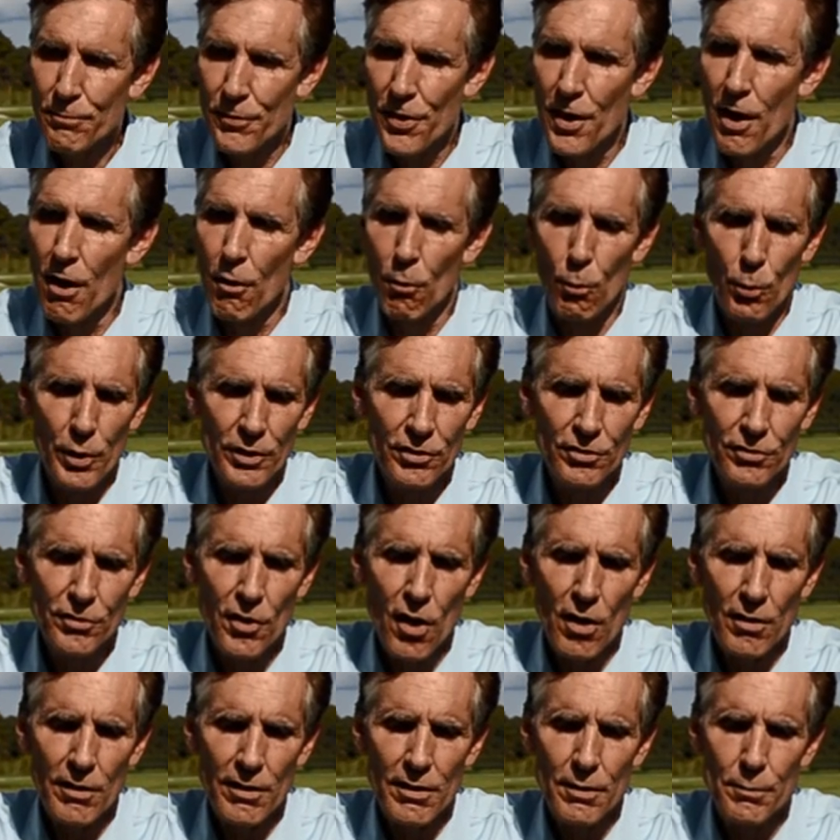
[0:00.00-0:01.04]
though. We
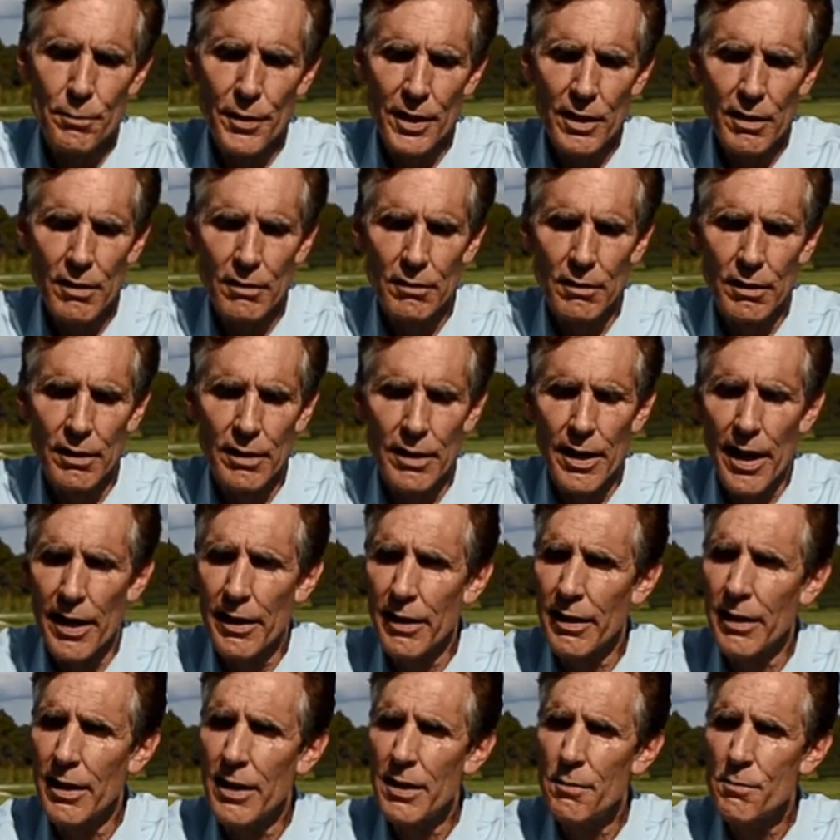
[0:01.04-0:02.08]
started immediately
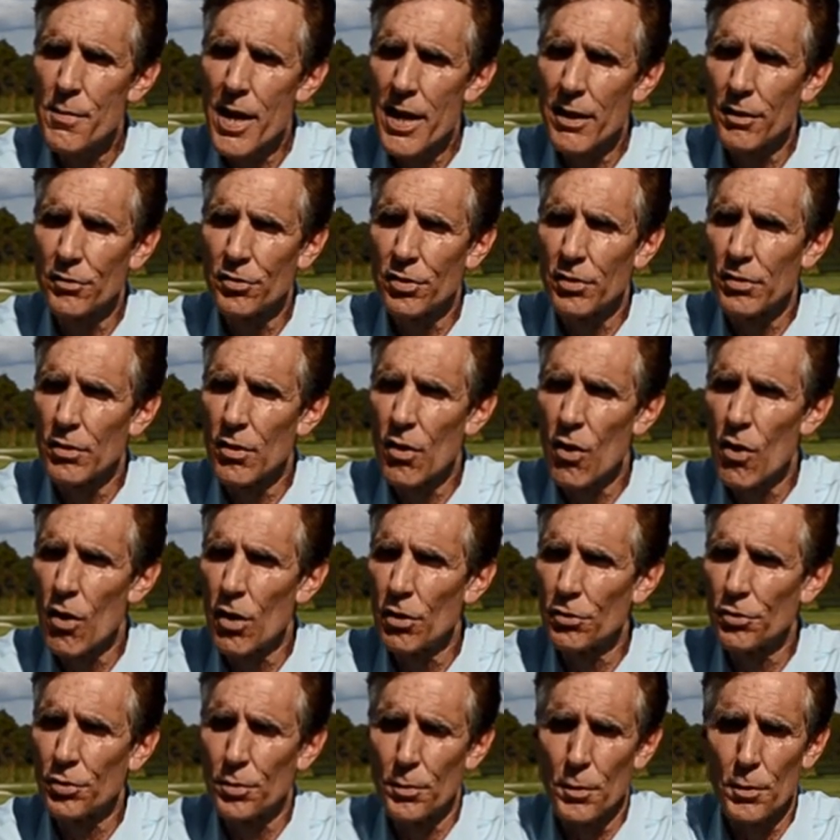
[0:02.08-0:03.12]
getting emails and
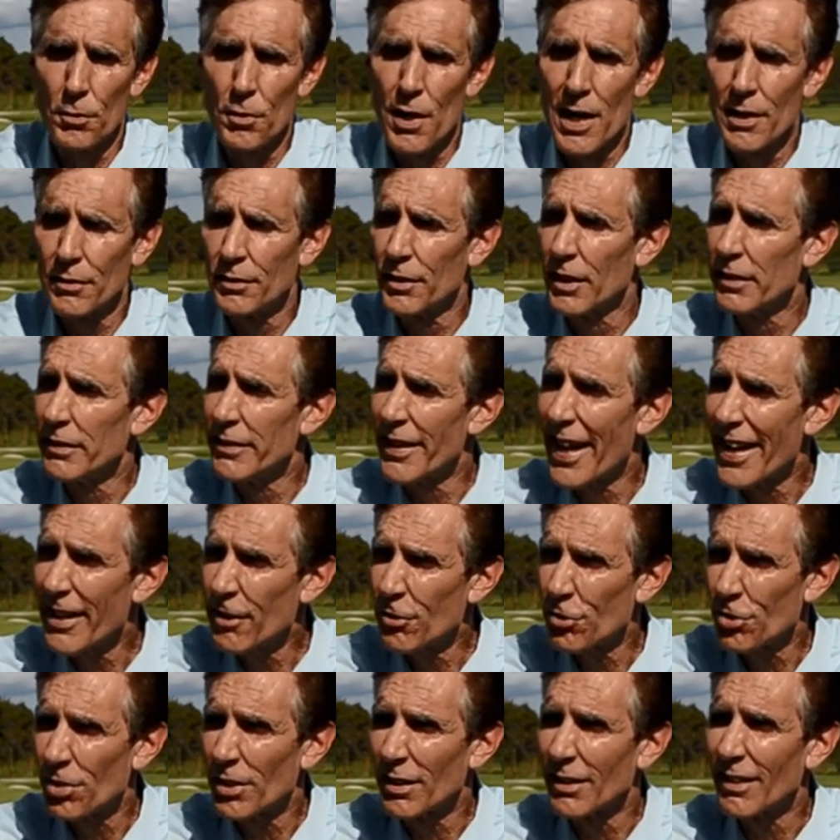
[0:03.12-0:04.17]
calls from around the
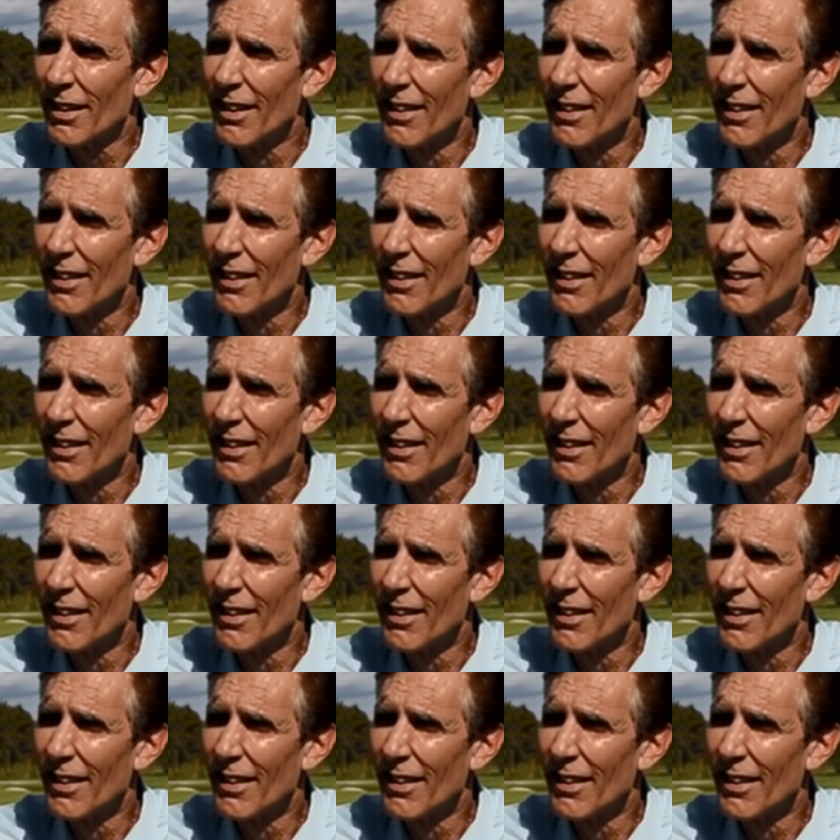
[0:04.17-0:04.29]
nation.